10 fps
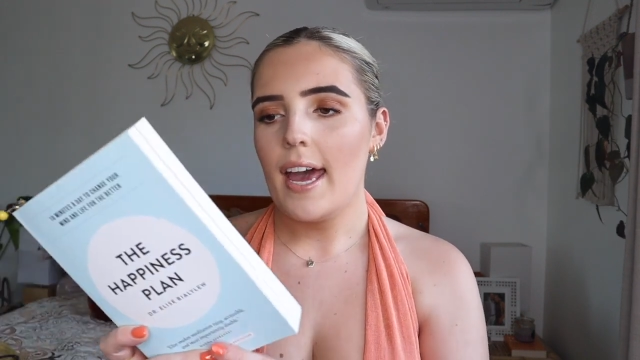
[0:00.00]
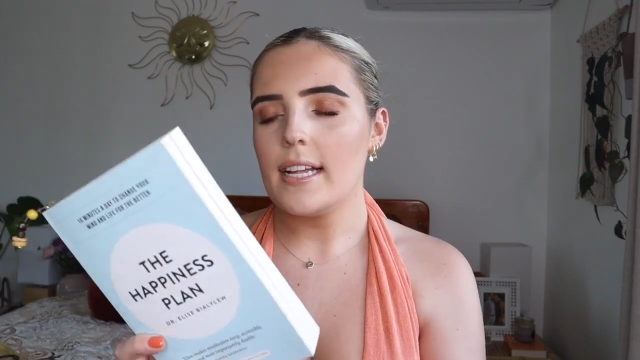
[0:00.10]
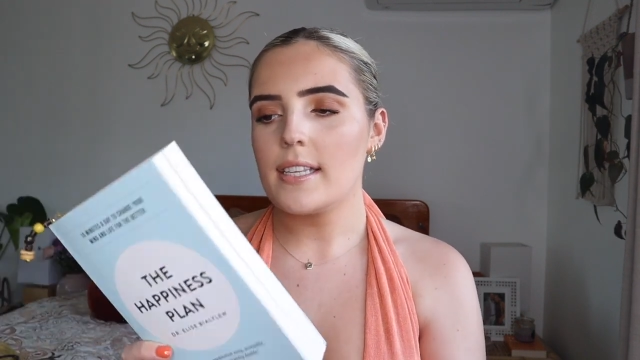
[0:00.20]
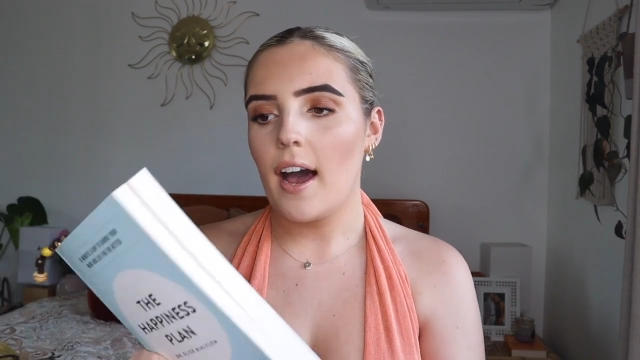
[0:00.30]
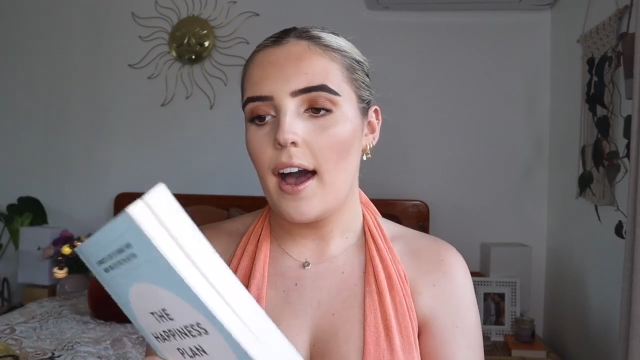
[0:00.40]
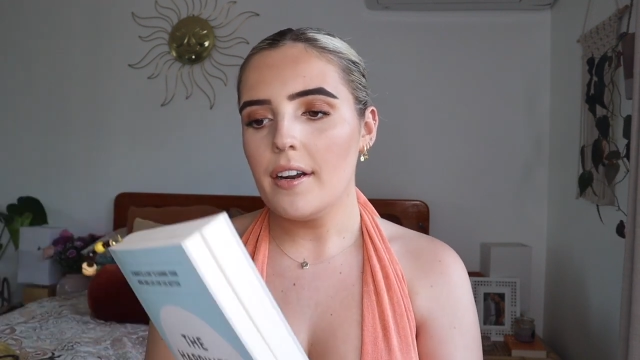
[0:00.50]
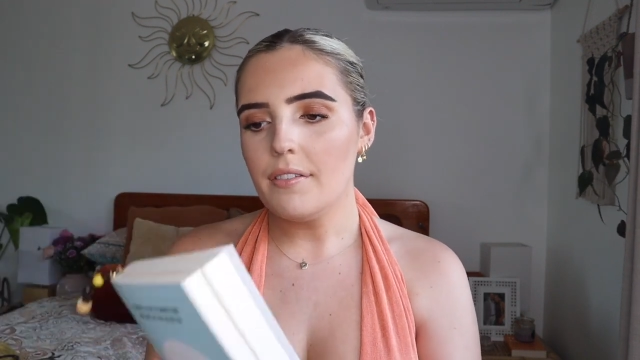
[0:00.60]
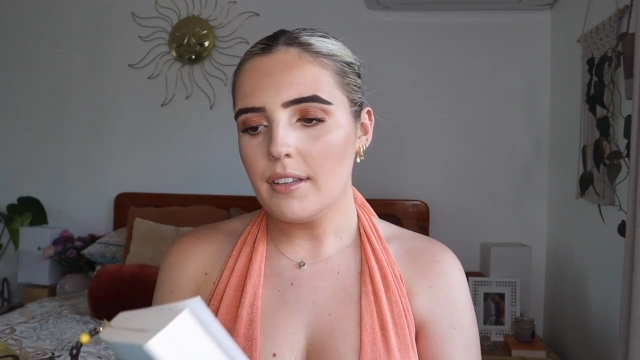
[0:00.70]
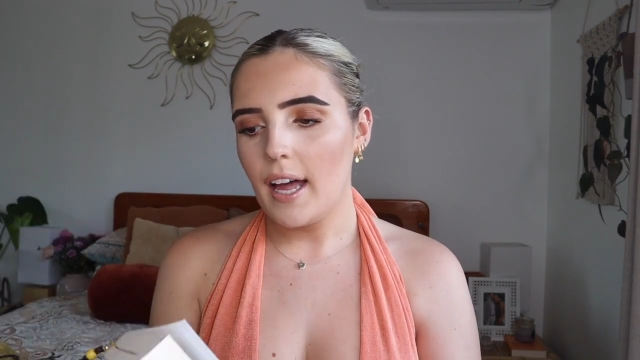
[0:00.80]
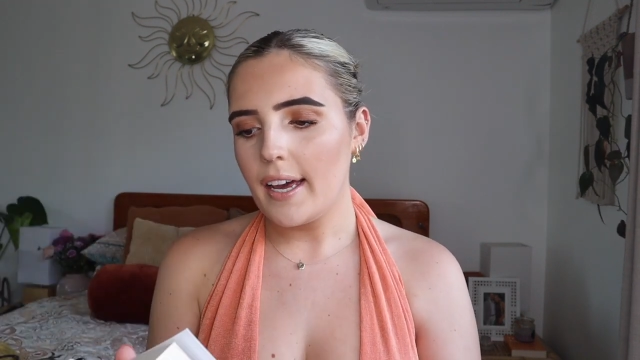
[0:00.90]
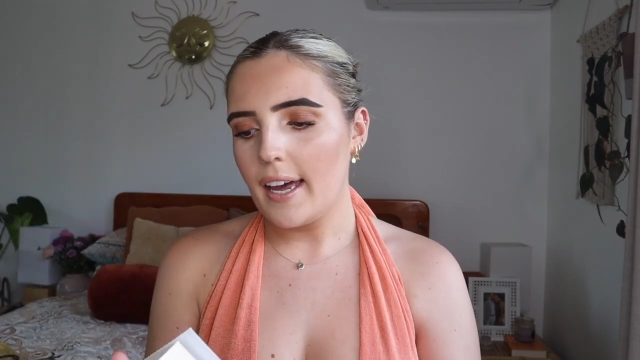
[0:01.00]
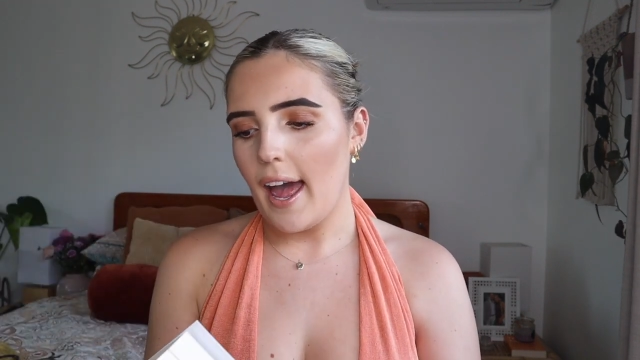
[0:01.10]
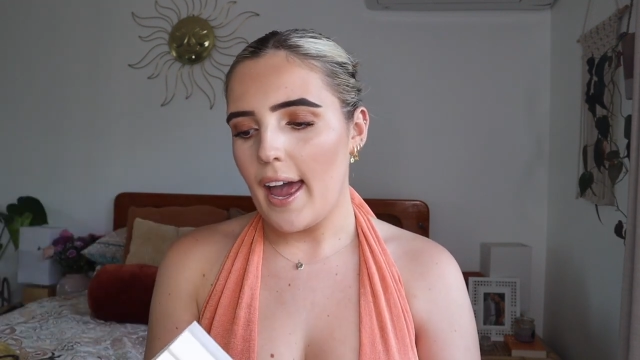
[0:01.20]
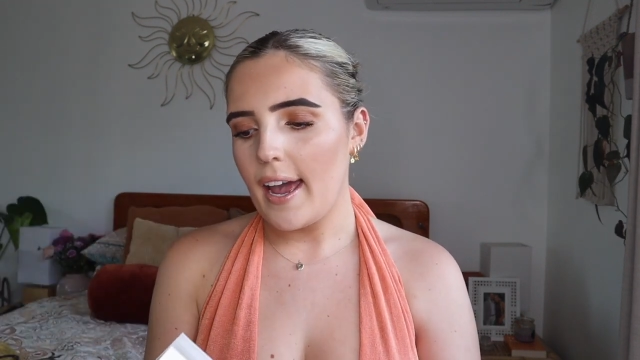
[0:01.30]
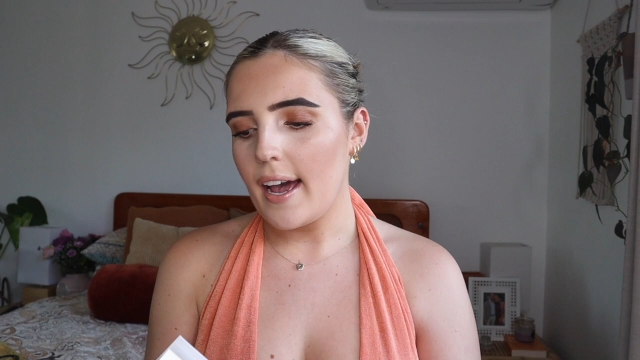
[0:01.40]
It's kind of like
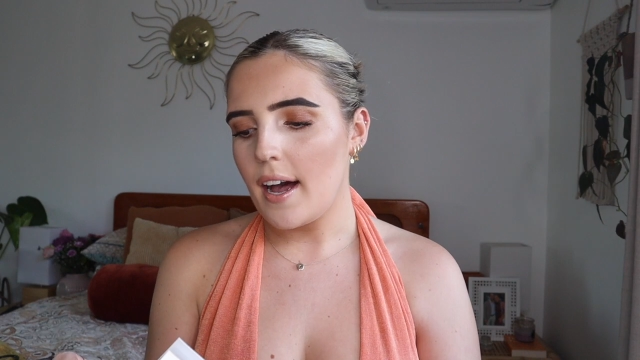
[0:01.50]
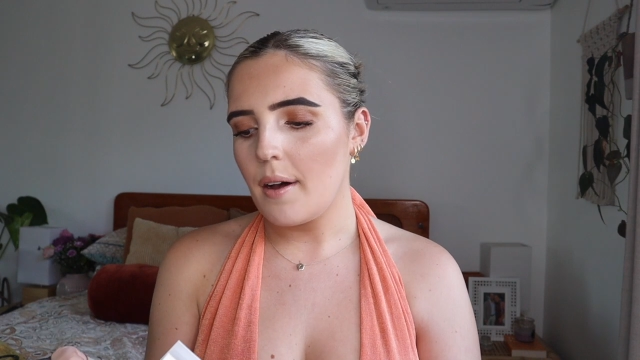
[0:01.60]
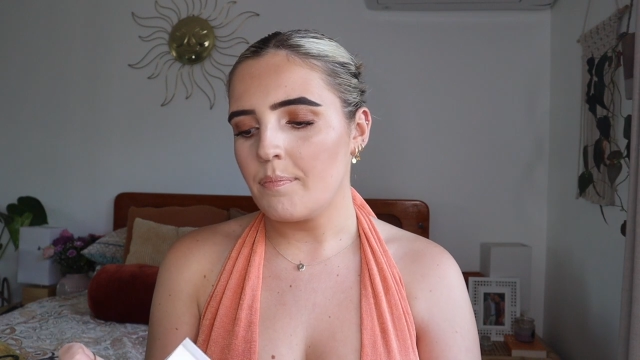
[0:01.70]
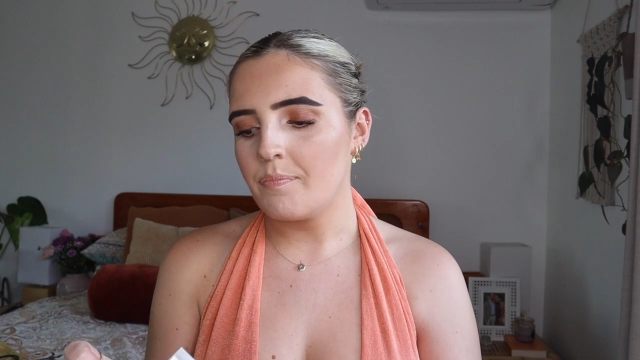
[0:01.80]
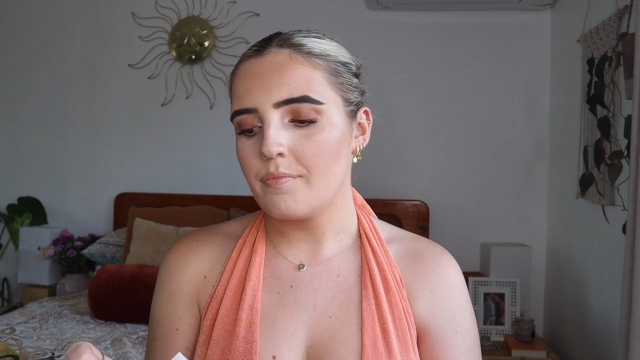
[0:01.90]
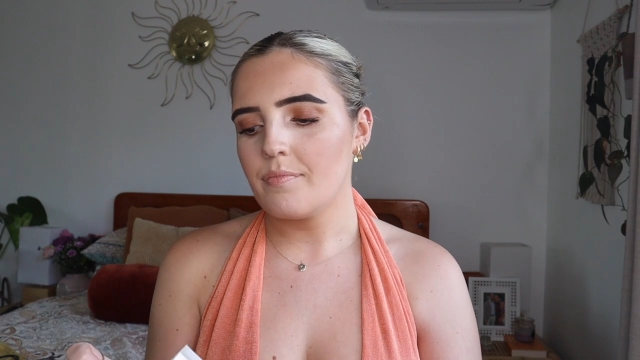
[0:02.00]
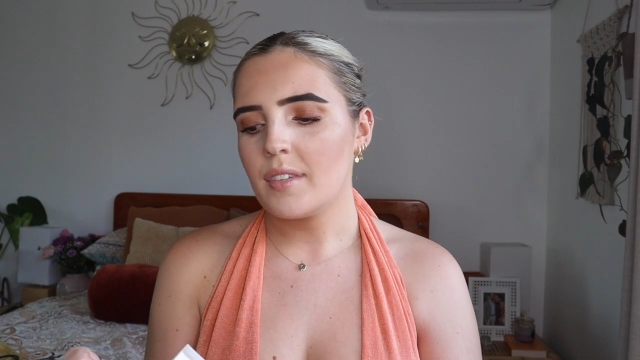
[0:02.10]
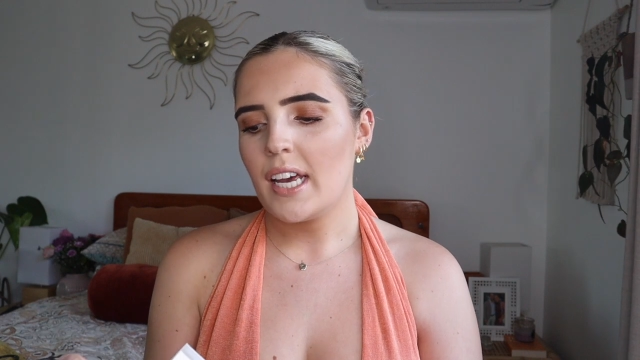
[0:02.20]
a... Um,